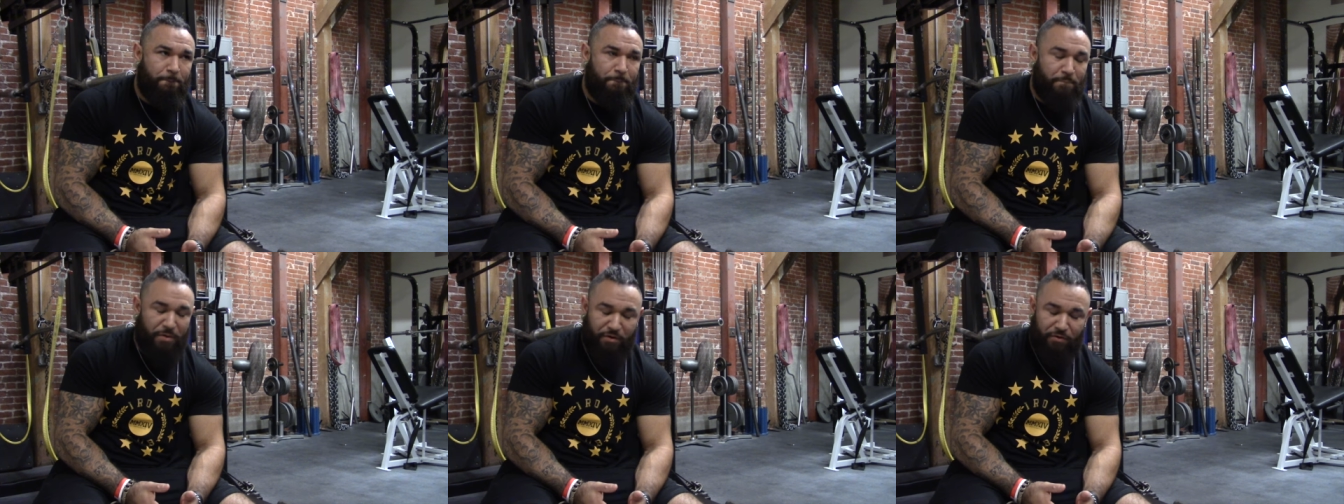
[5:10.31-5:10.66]

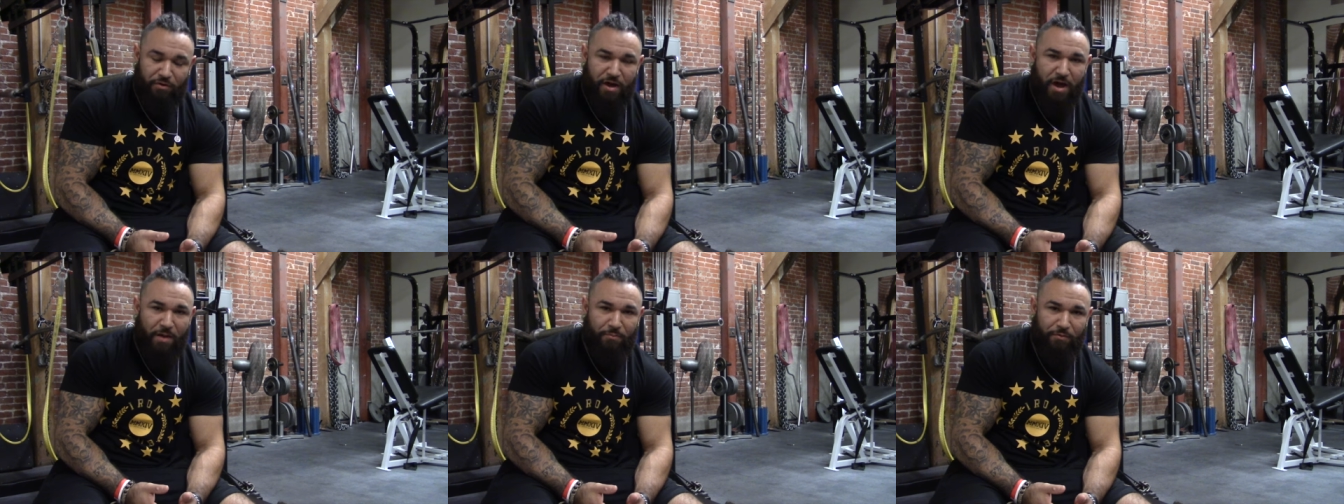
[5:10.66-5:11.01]
but
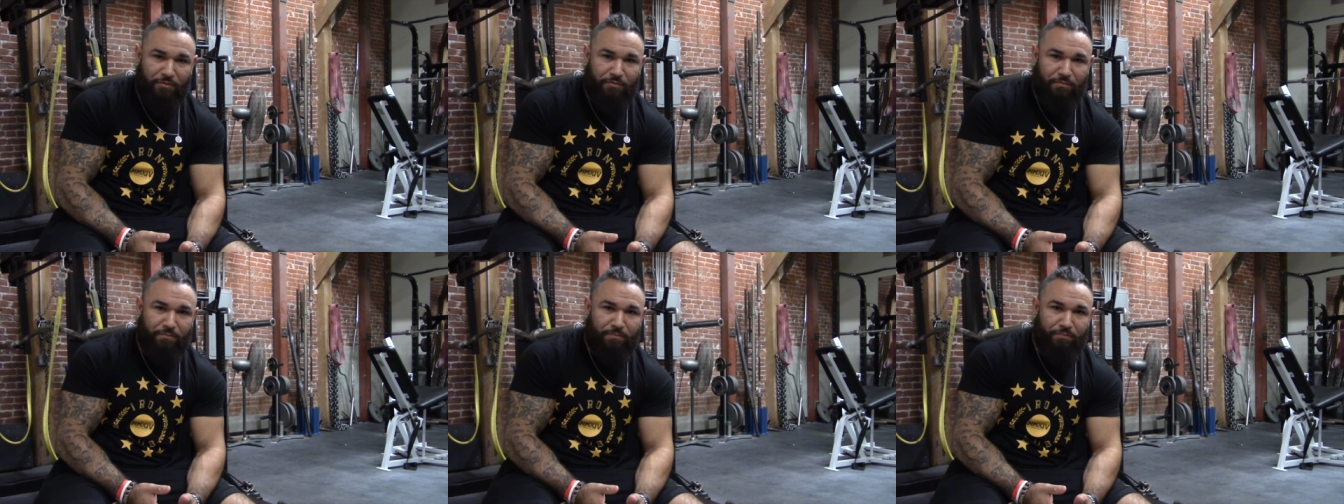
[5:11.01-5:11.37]
it'll happen.
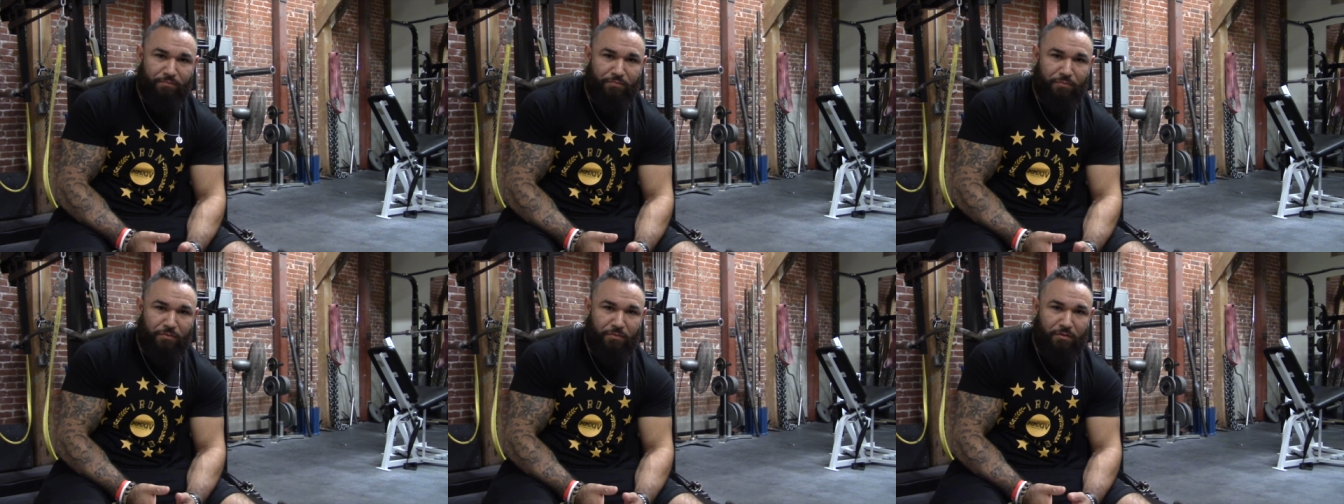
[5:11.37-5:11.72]

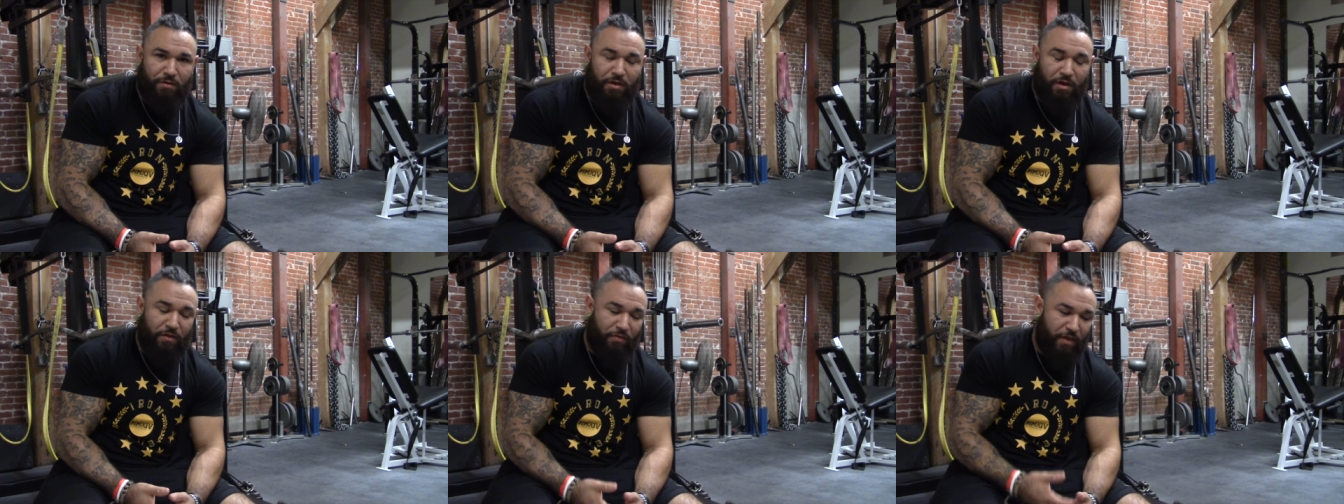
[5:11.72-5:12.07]

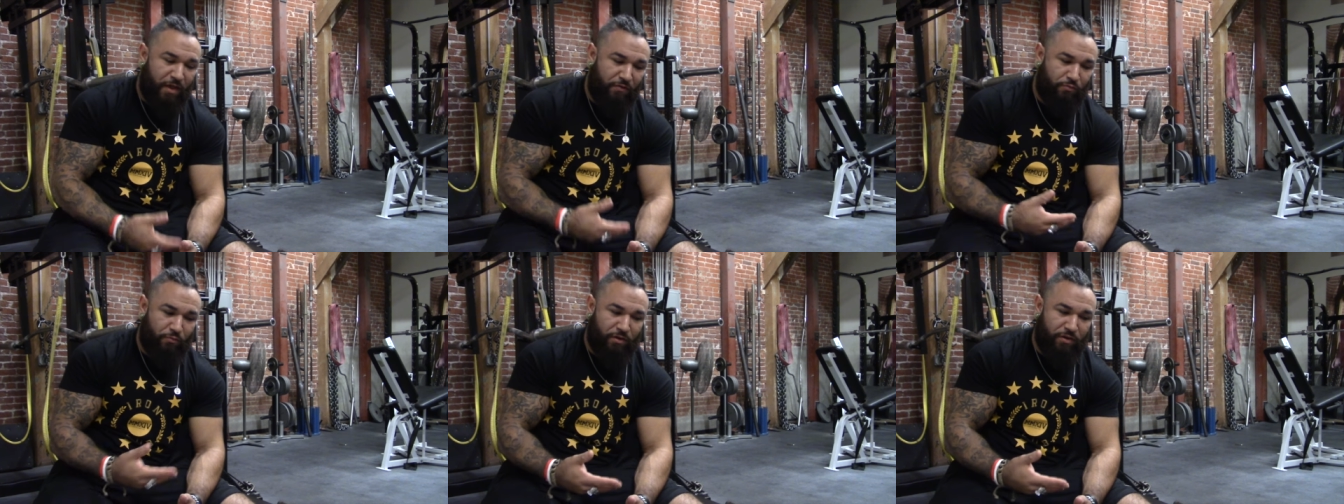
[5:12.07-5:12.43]
And
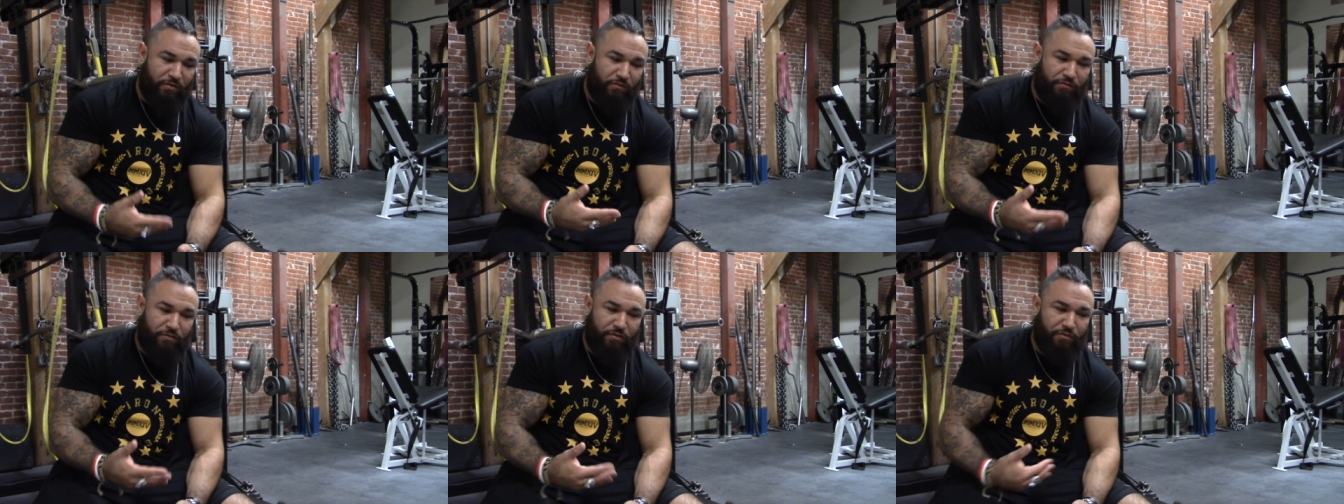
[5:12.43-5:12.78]
that's what
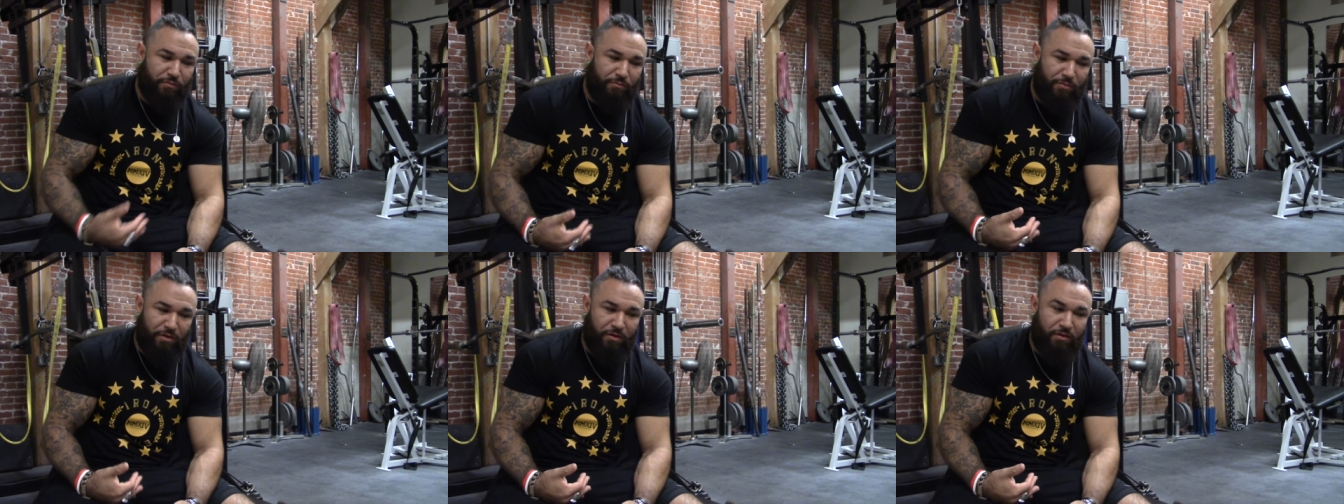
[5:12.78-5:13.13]
instilled
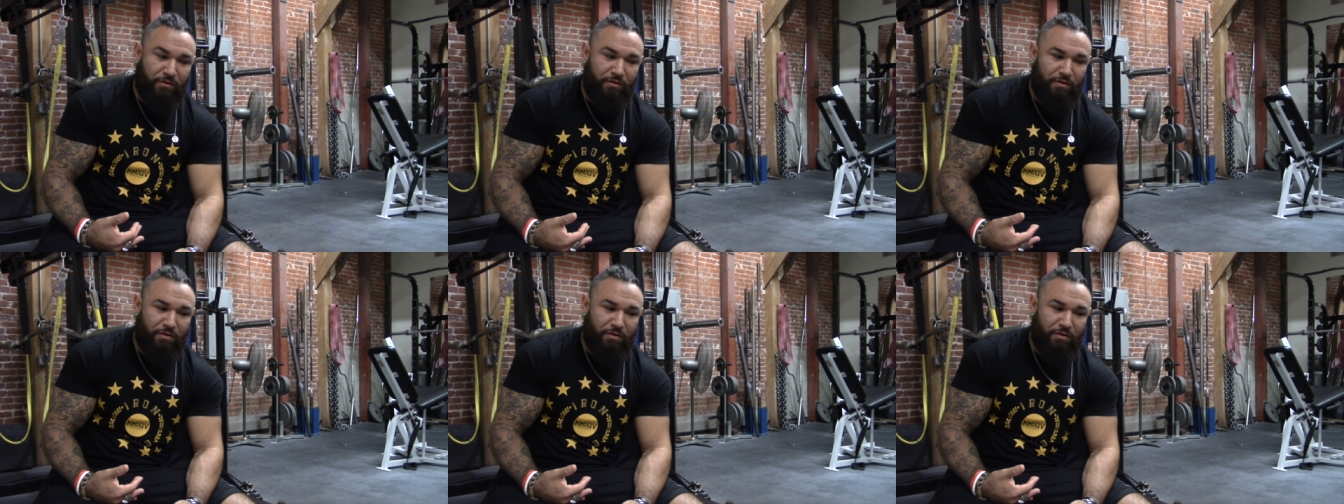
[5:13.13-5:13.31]
in me.